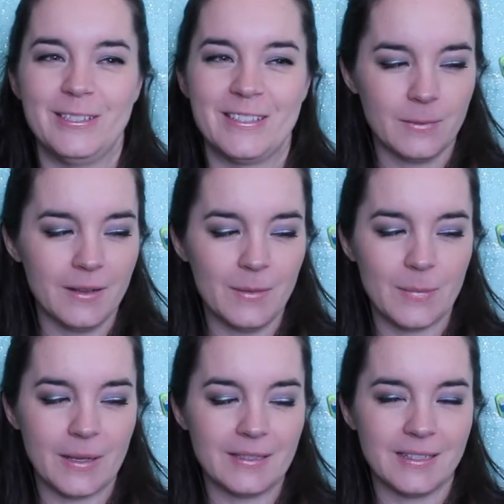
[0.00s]
It's one of the
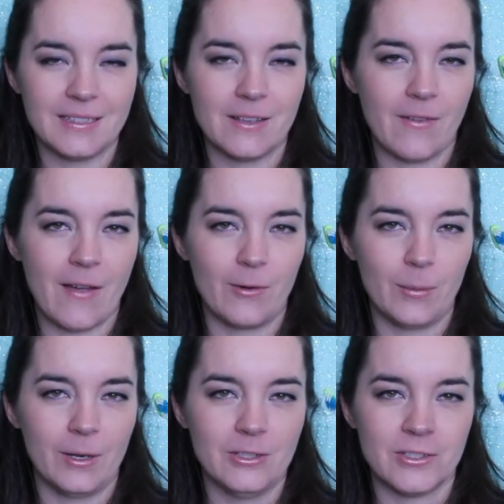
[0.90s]
best things I've ever
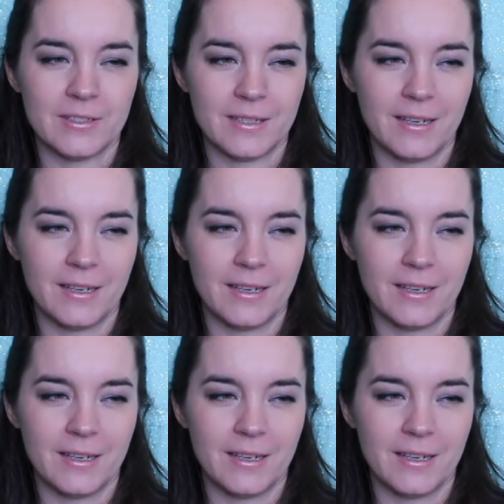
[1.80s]
purchased,